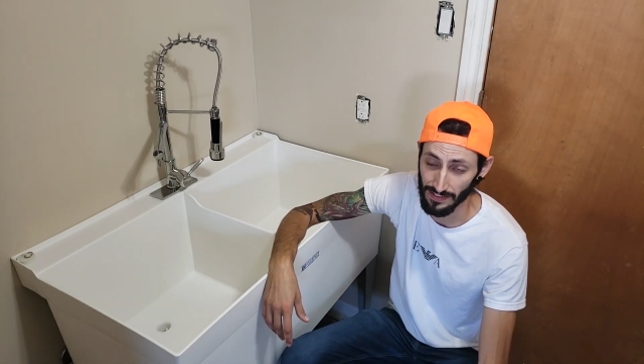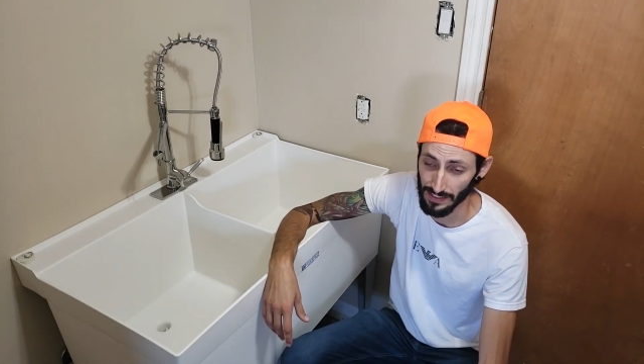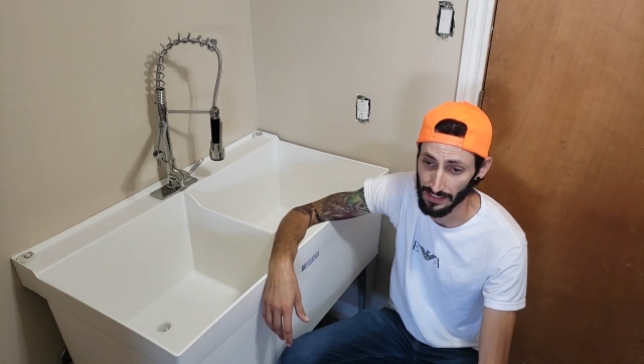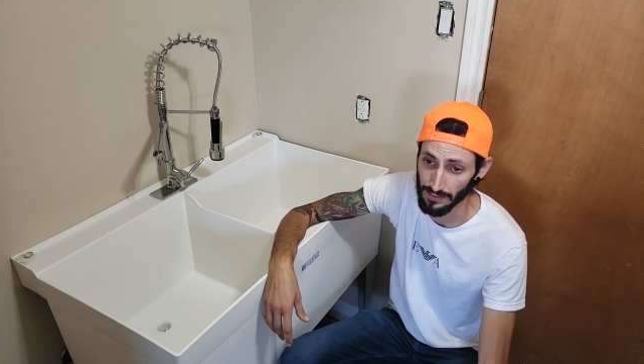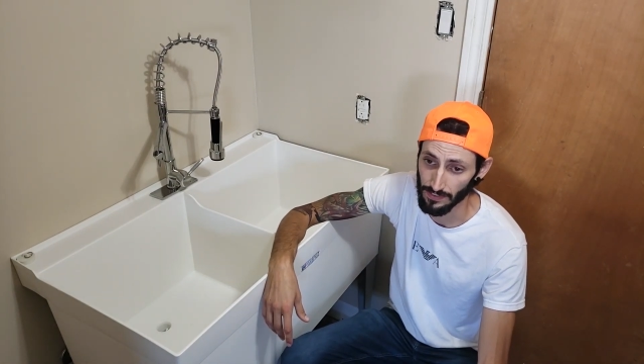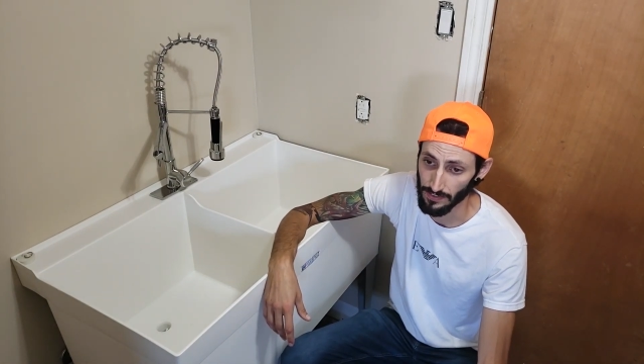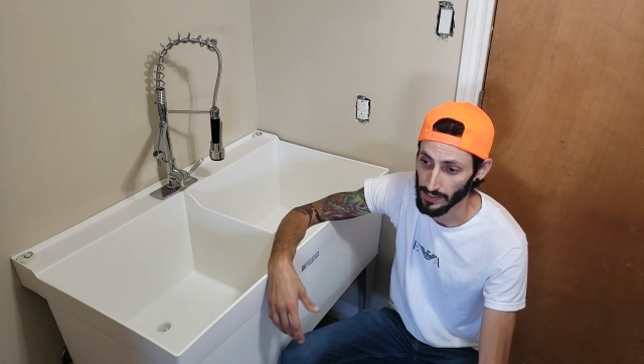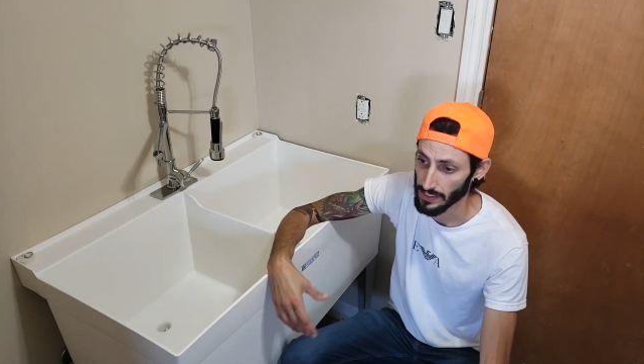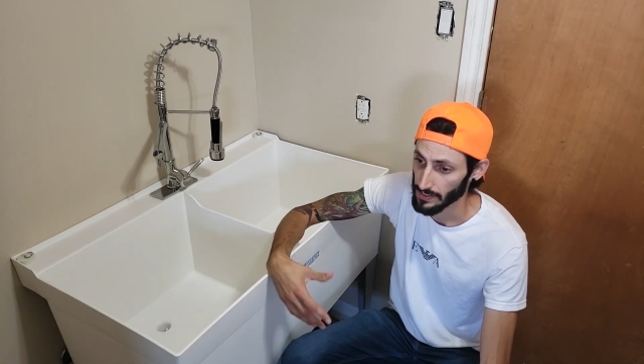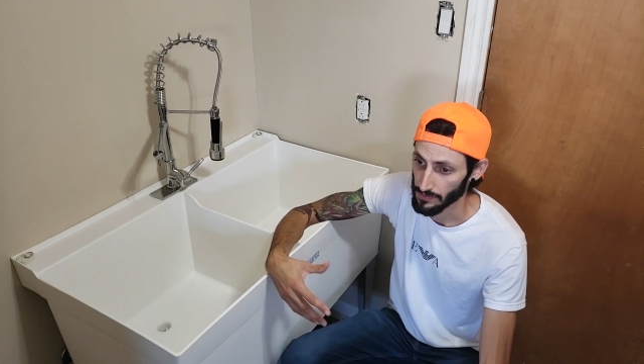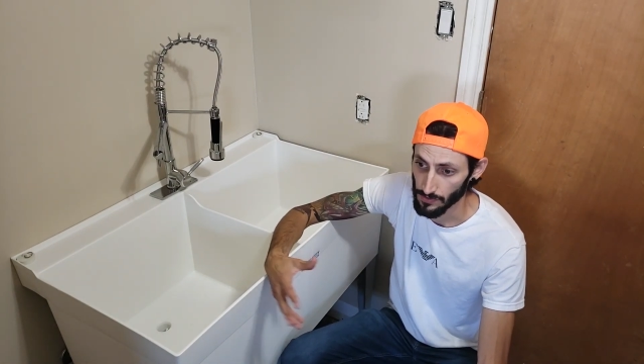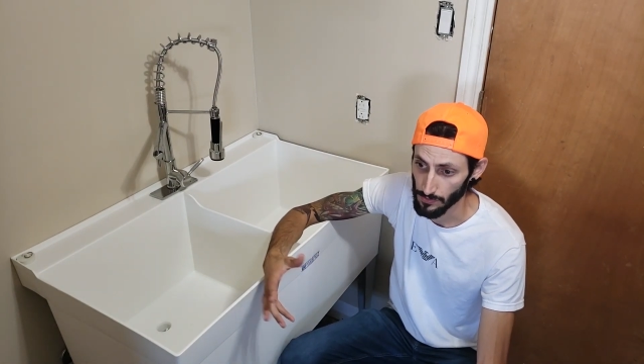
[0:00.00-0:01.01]
is
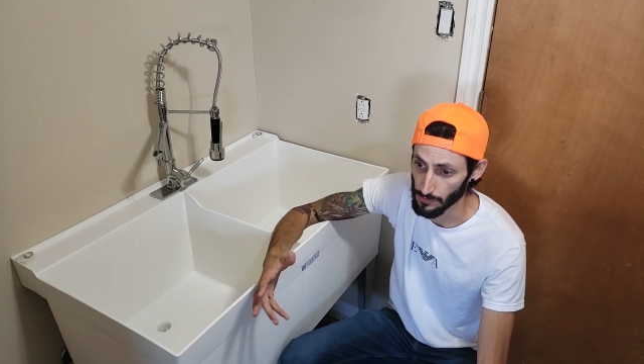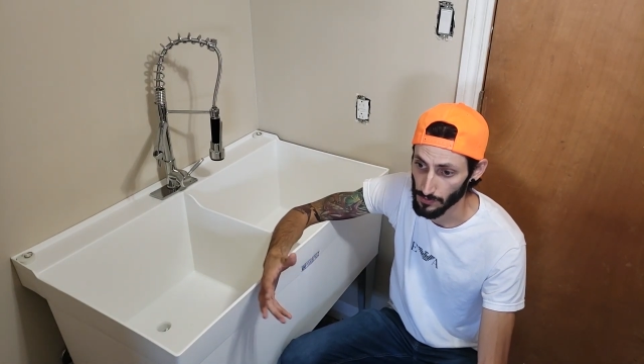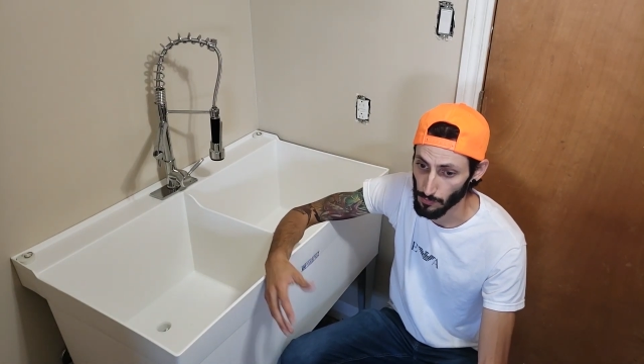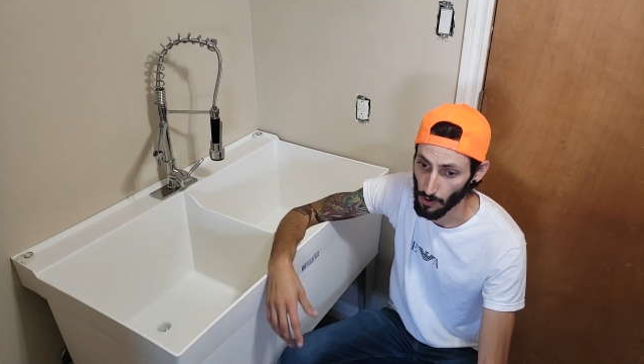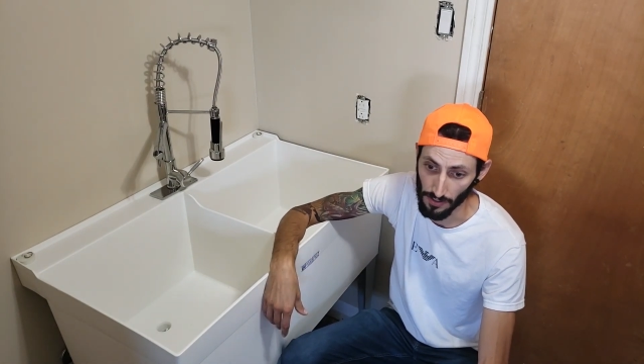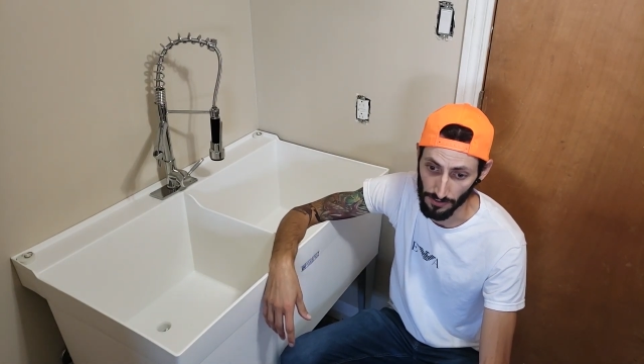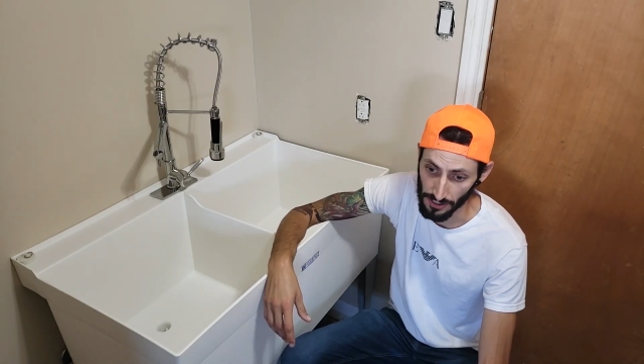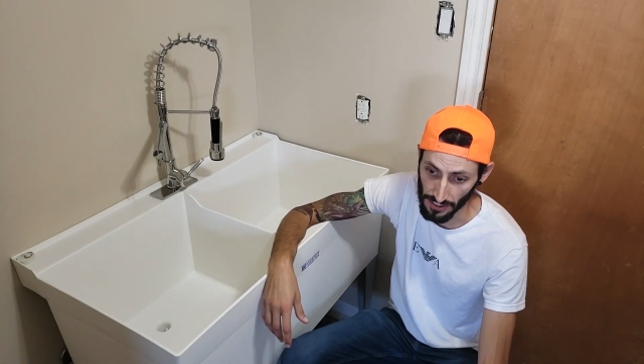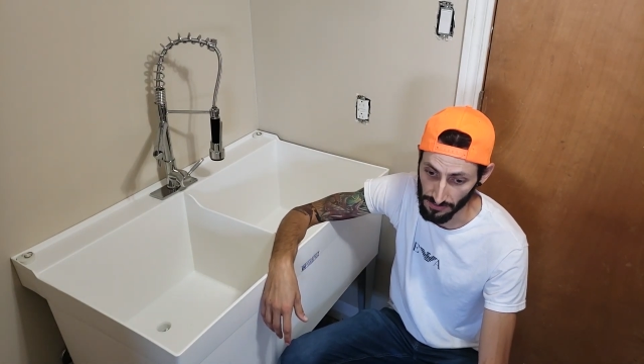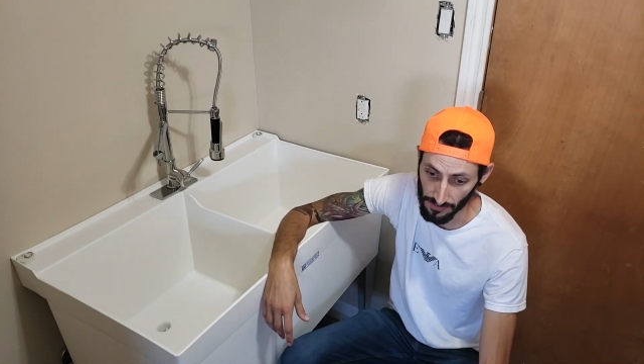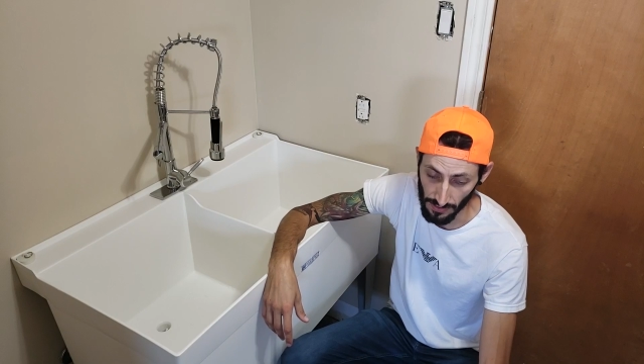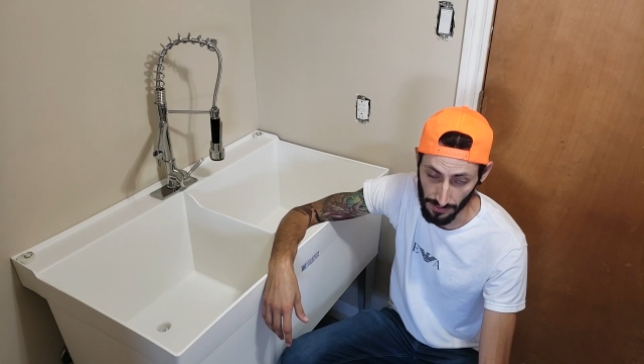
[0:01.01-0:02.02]
to do water
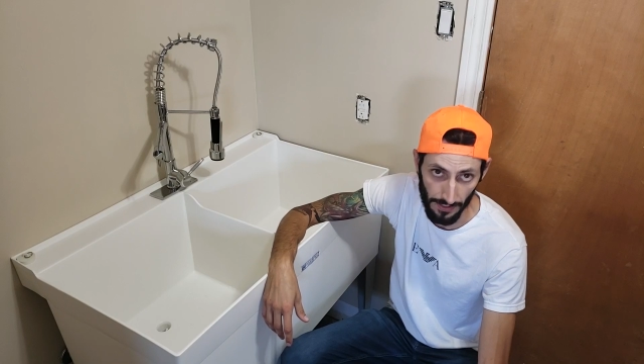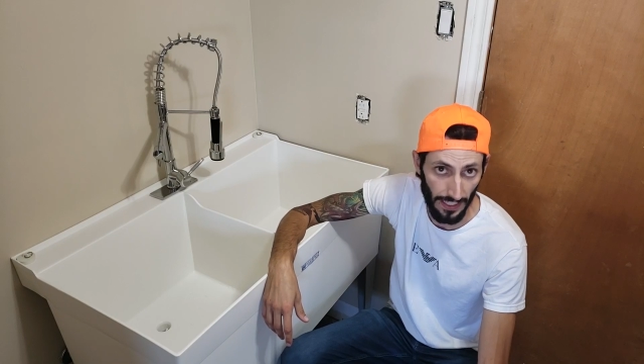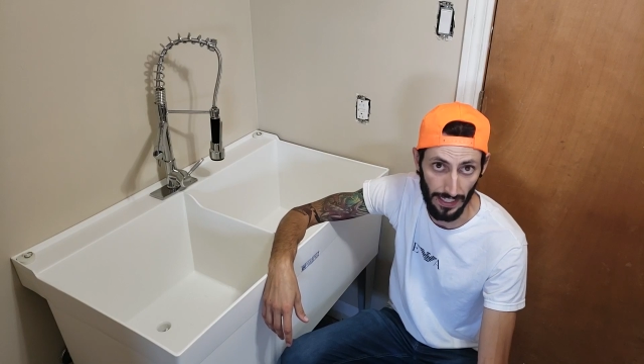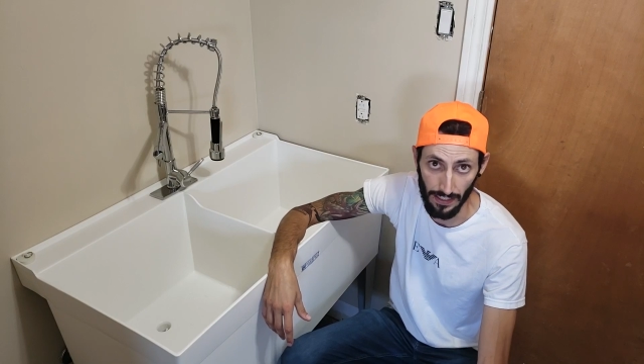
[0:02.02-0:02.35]
changes on your tank.